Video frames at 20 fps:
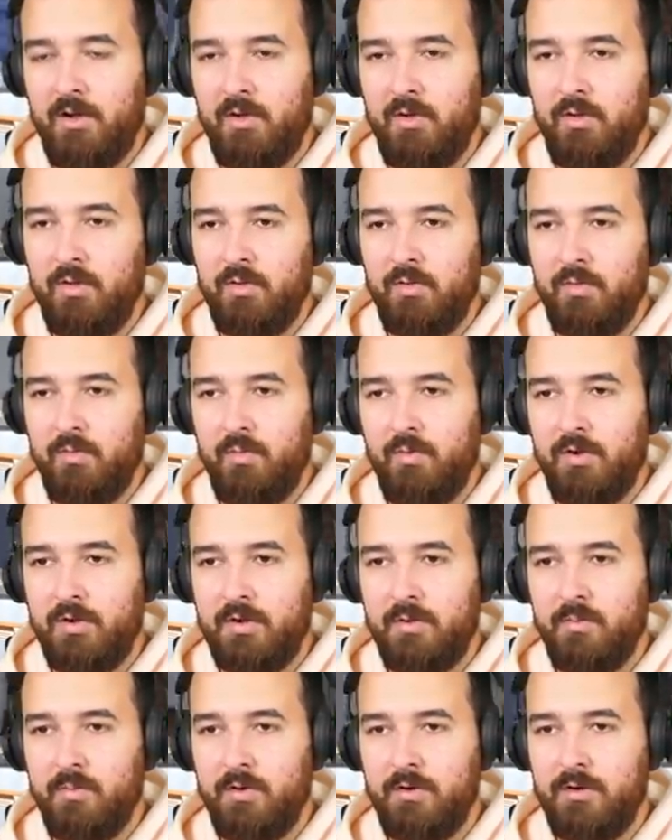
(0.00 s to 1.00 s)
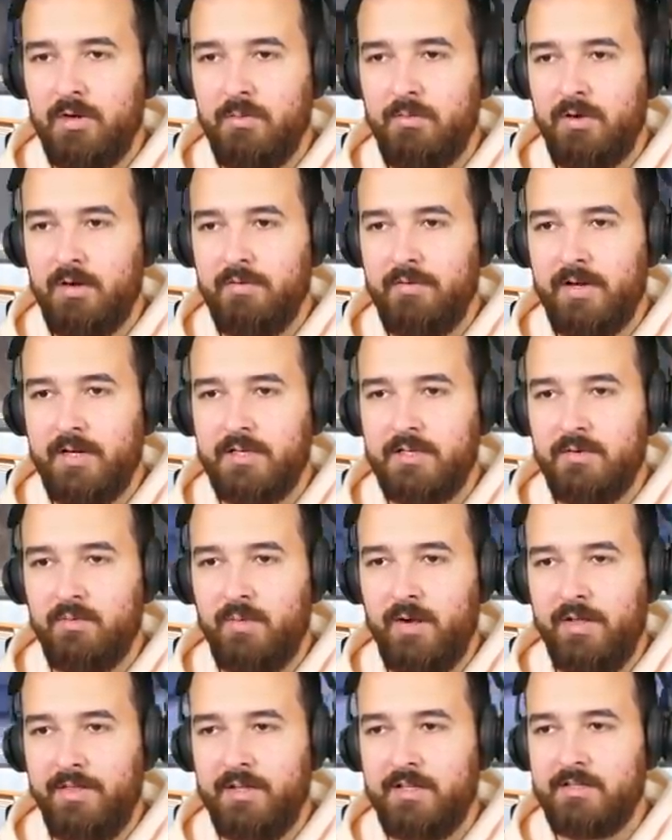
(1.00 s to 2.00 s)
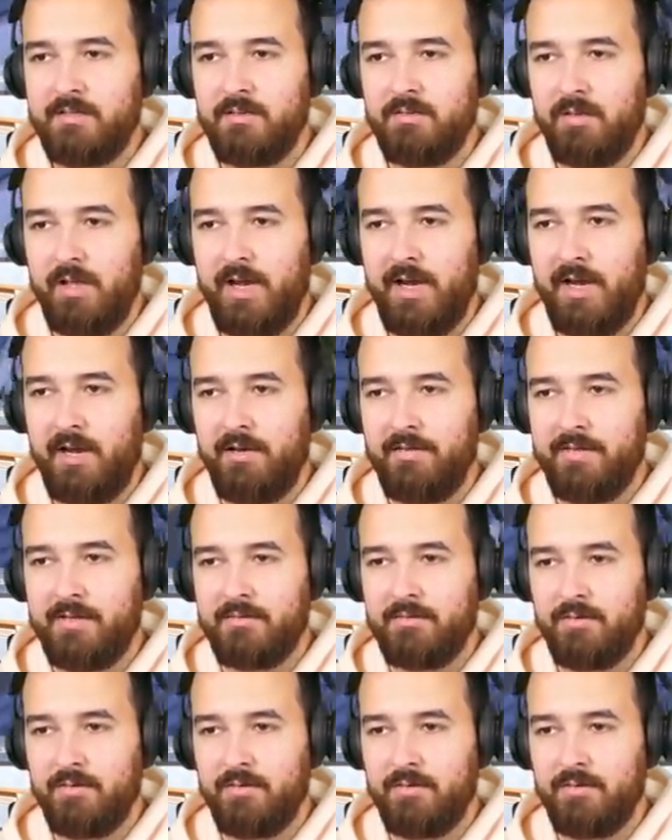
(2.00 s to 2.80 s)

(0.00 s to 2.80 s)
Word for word: whole walk-in wardrobe renovation. Wow, this layout of